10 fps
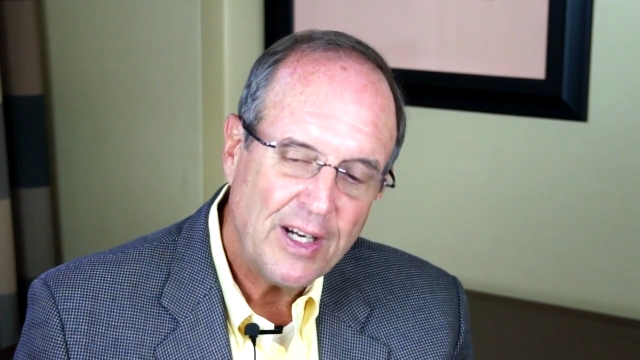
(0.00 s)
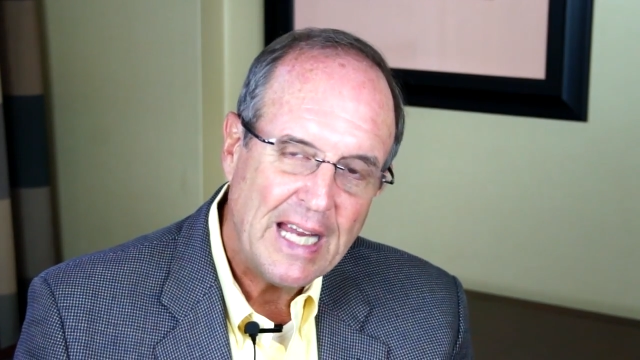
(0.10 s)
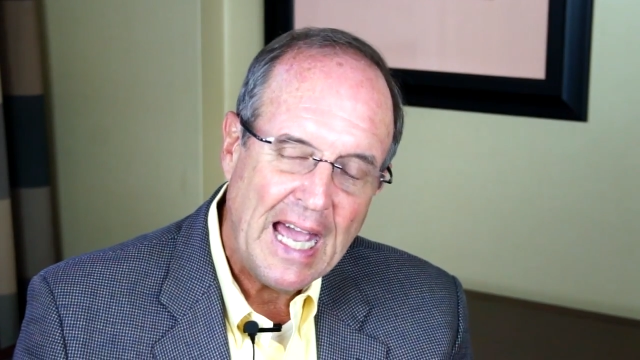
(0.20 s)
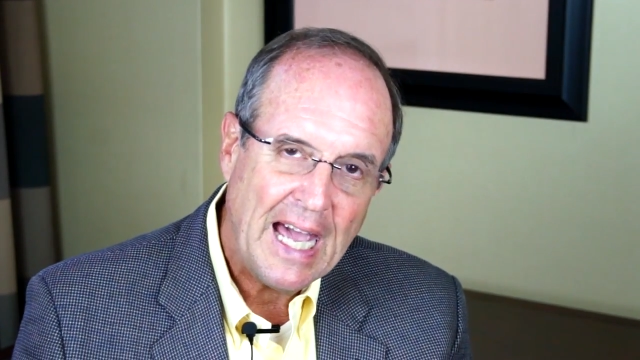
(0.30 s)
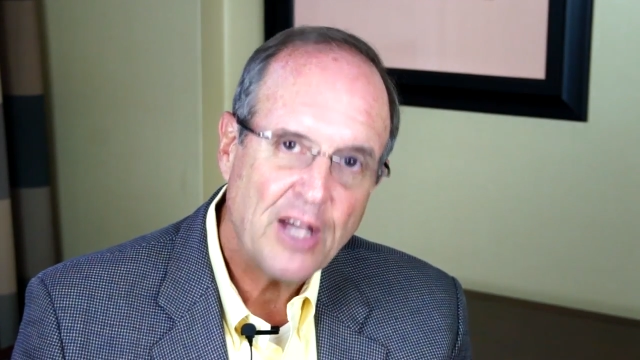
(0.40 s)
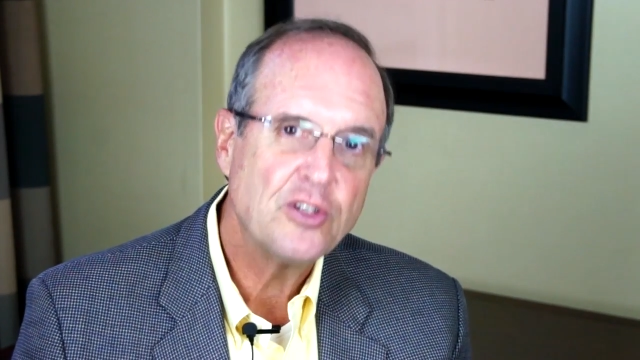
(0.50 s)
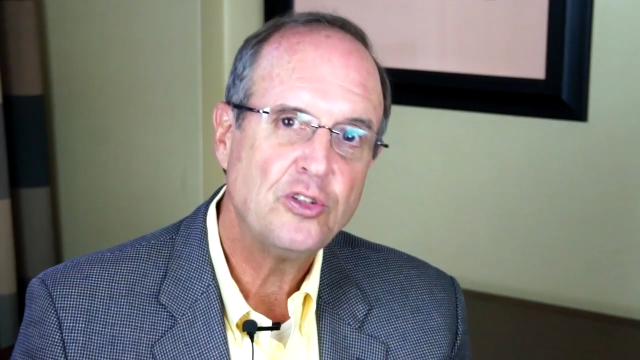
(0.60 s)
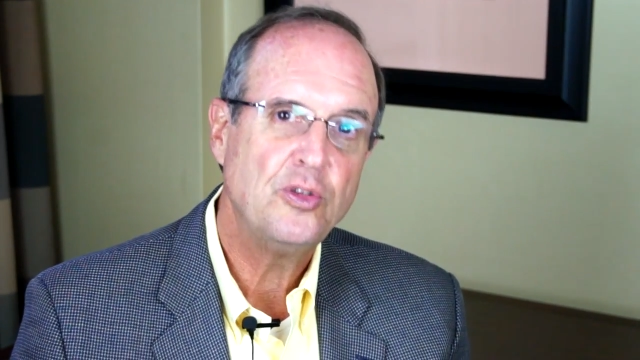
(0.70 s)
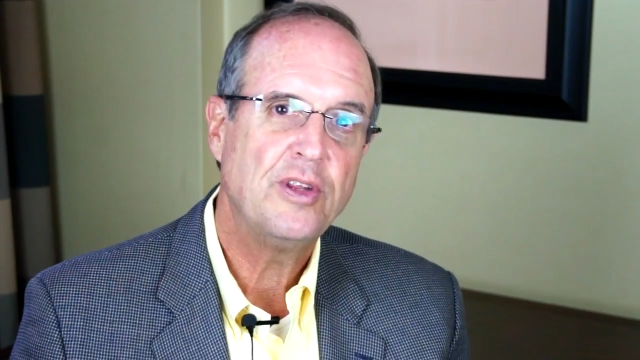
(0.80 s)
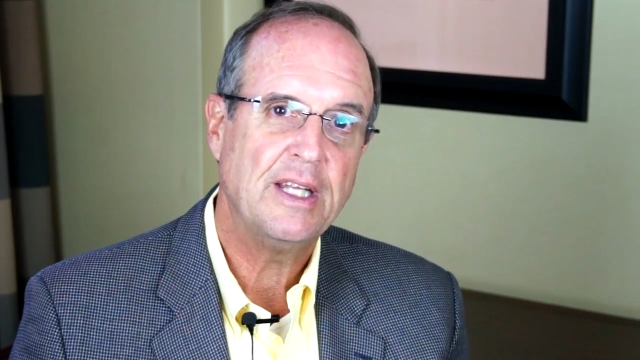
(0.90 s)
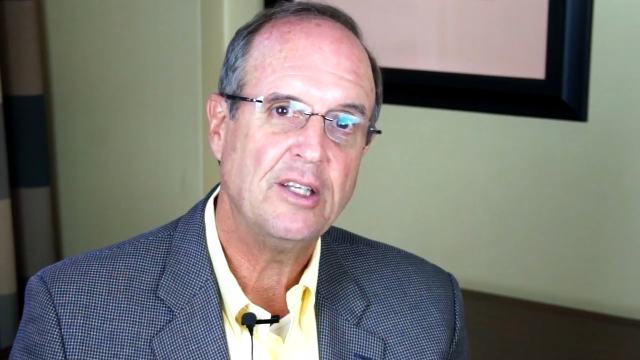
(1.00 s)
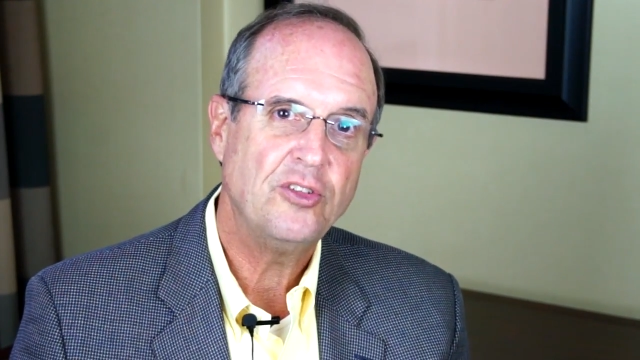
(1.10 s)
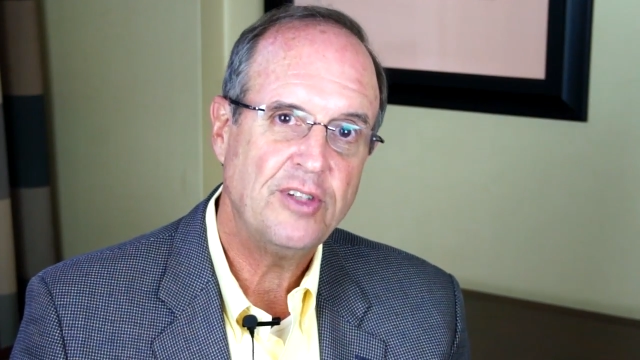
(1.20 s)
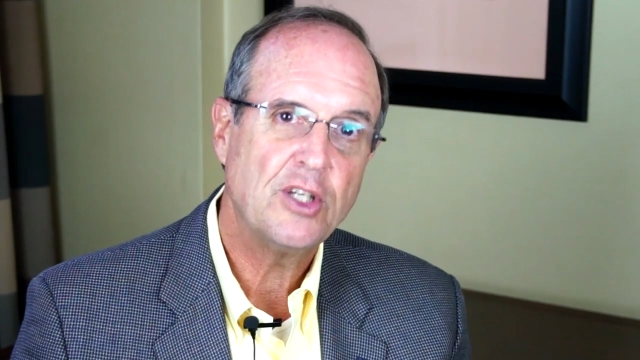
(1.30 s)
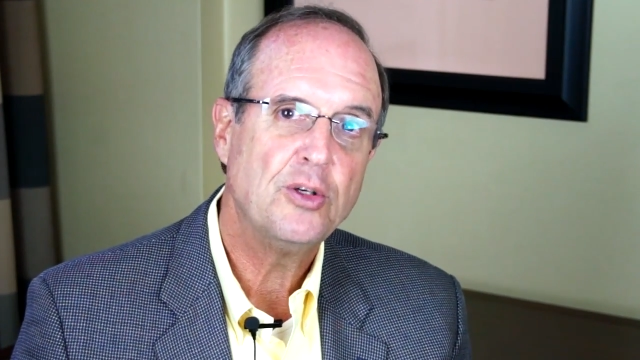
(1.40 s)
out how to do
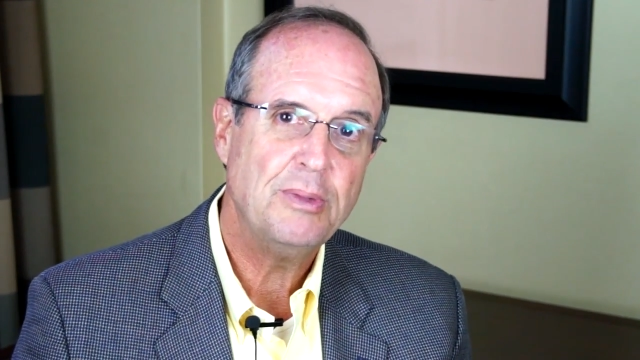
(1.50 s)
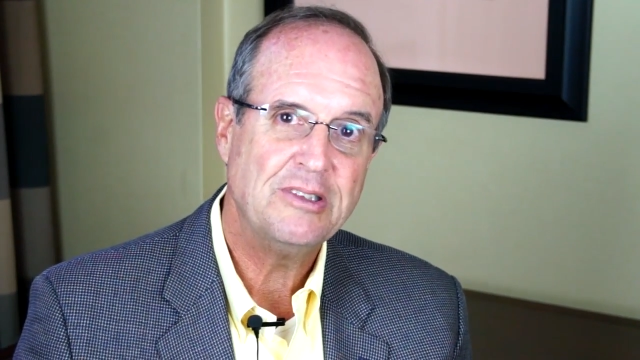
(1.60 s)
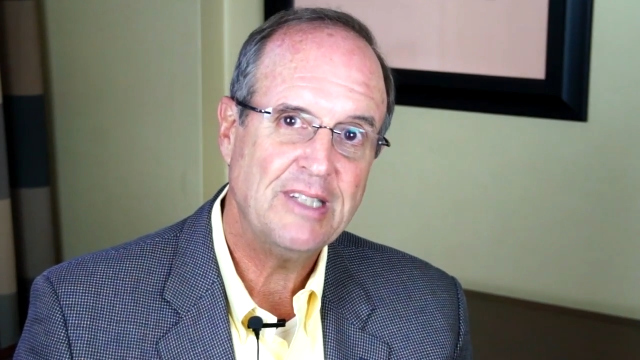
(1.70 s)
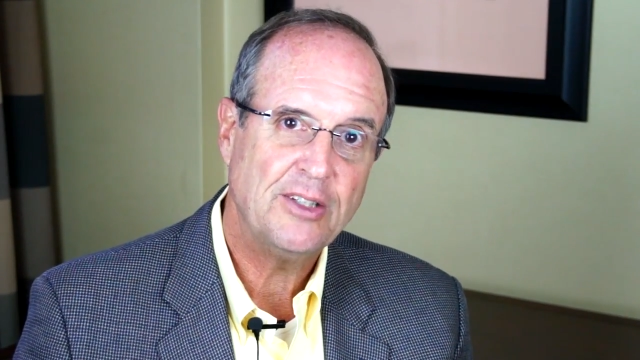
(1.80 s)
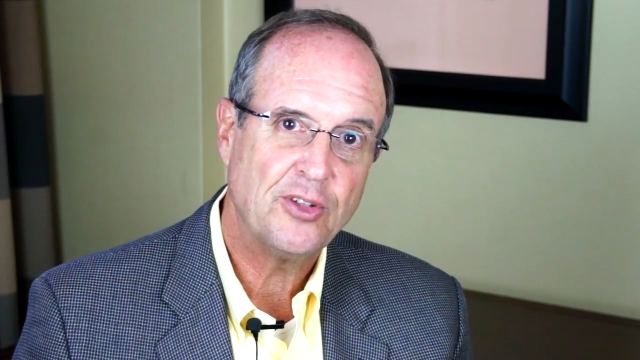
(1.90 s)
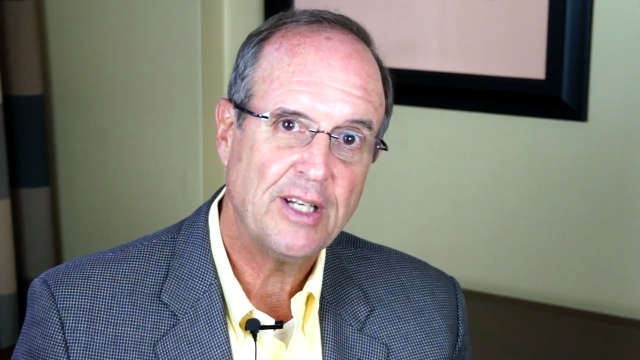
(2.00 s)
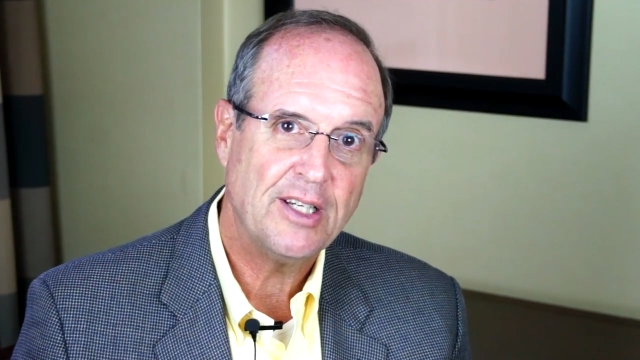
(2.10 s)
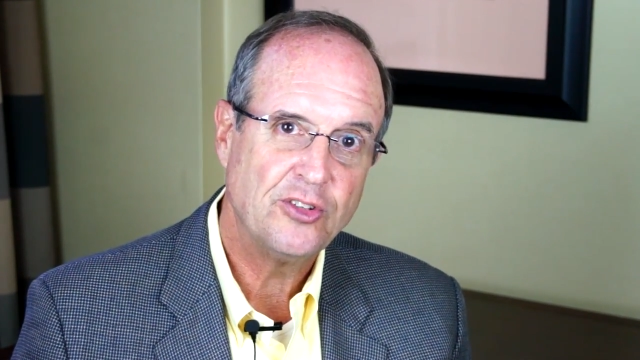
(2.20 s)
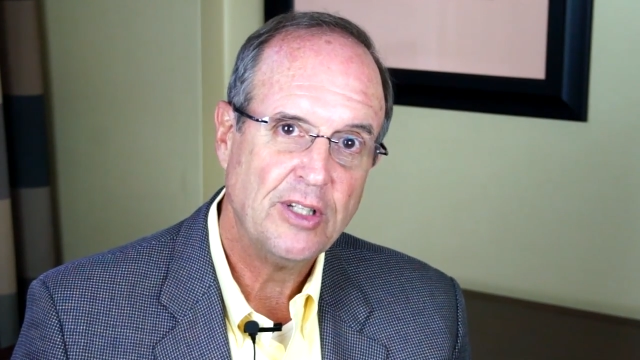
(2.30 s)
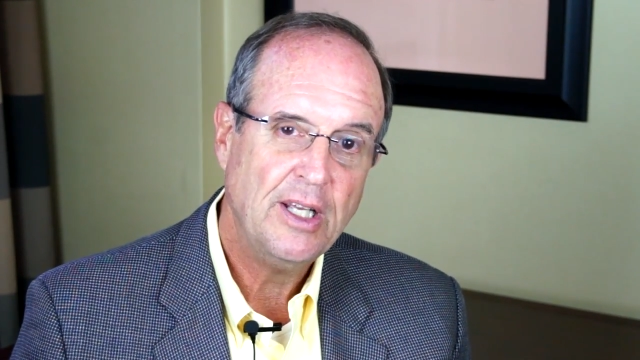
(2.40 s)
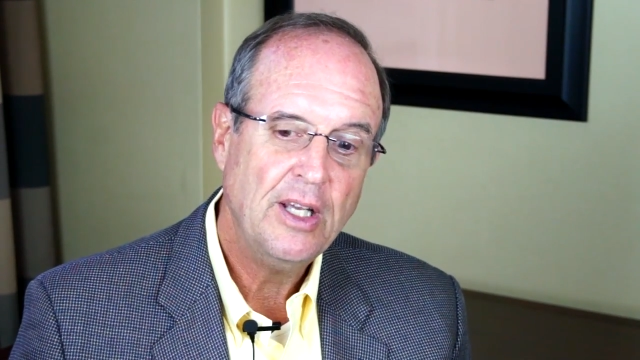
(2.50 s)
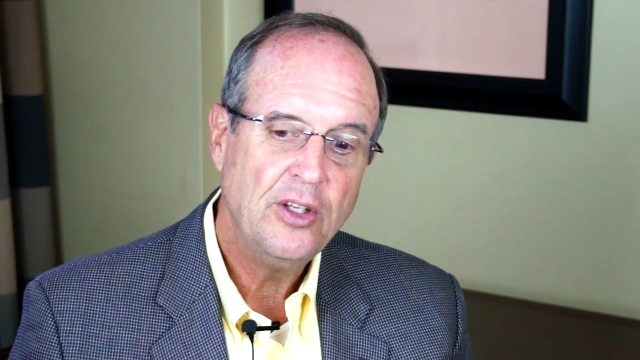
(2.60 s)
things that could be standardized.